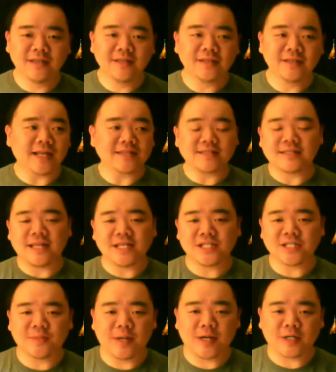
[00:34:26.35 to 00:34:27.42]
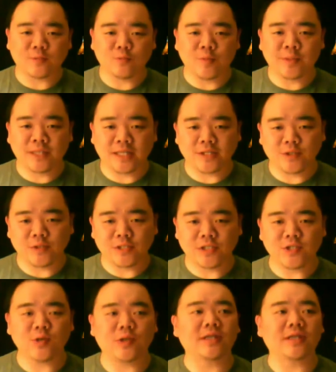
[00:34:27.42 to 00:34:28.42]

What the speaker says: that it's an Asian American woman like Julie Chu,